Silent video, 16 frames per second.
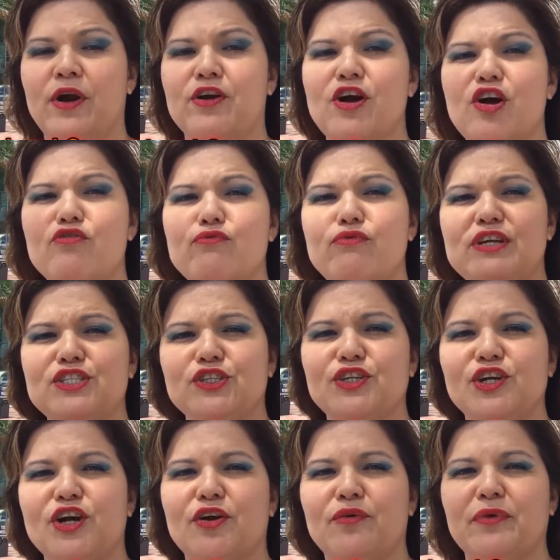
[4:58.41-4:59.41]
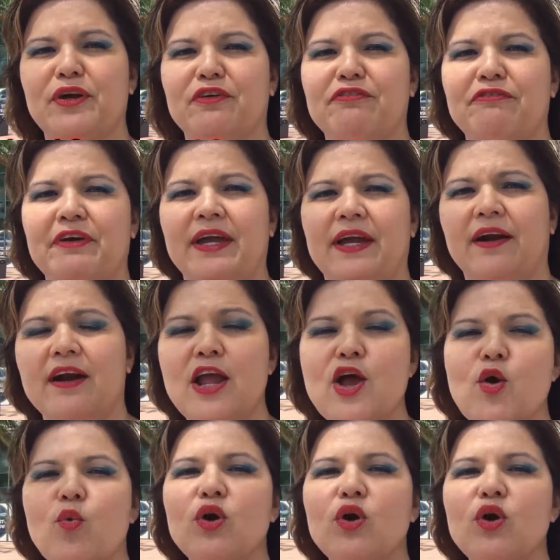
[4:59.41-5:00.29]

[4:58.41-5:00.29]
where our regional career fair